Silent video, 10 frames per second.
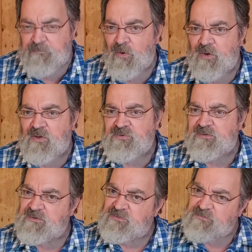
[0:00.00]
then Paul goes
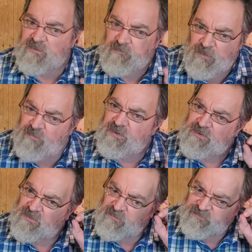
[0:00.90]
on and he says, in a
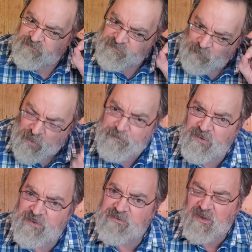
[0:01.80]
moment, in other words, small
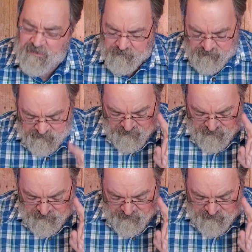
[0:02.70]
period of time,